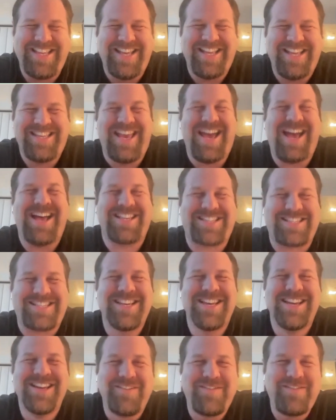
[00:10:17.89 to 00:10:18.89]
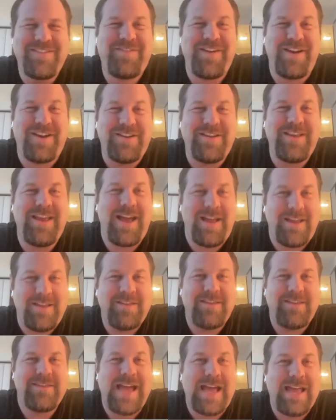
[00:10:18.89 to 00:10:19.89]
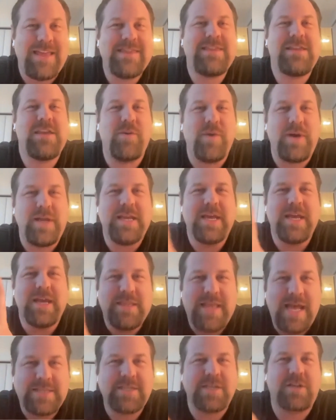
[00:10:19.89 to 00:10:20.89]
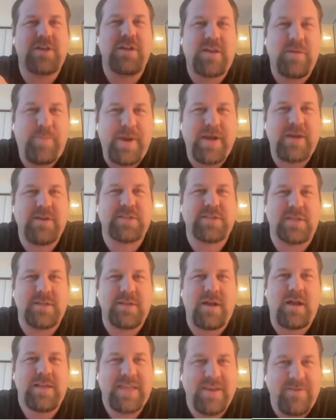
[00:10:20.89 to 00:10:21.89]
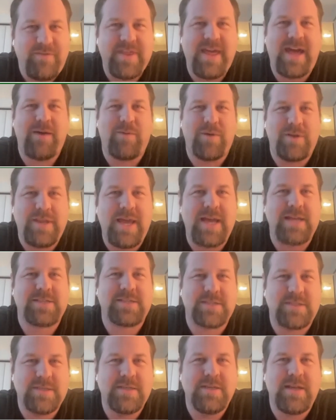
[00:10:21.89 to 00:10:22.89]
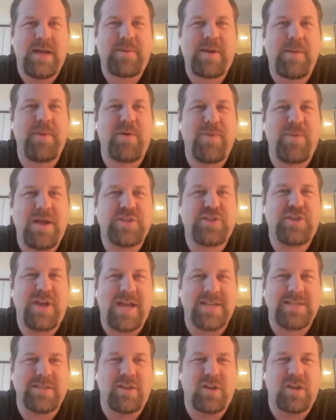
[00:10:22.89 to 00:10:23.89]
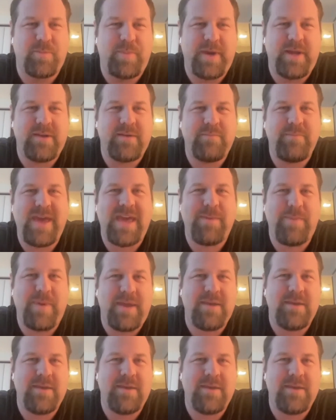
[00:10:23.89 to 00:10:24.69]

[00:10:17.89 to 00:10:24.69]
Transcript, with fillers: Exactly. Yes. Yeah, you know what? That's a good comparison. I'll give you that one, yes. I'm coming around to you guys a little bit. Maybe. Right.